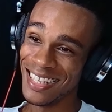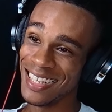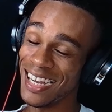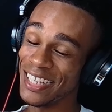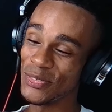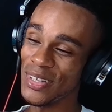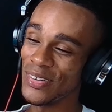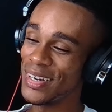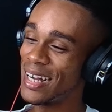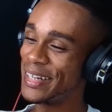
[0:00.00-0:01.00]
Guys, we
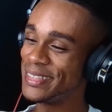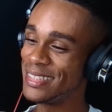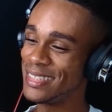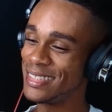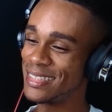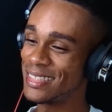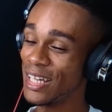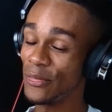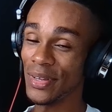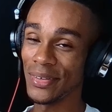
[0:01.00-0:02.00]
are
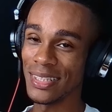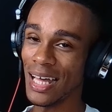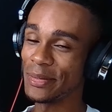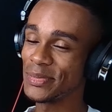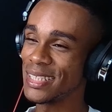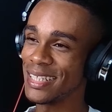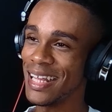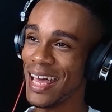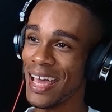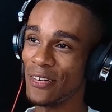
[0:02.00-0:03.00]
today we are lapsing in
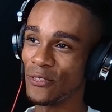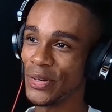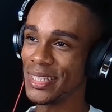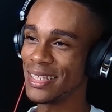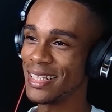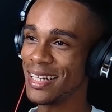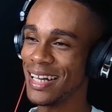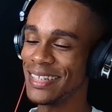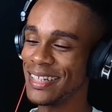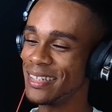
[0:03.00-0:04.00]
everything.
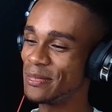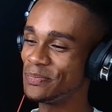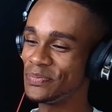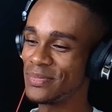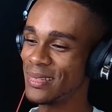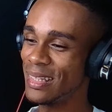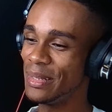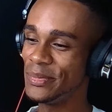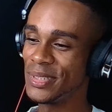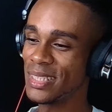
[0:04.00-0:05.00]
I
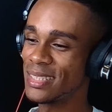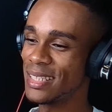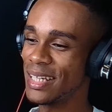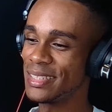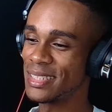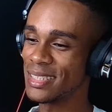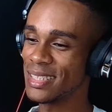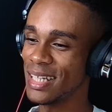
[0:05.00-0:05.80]
music today is just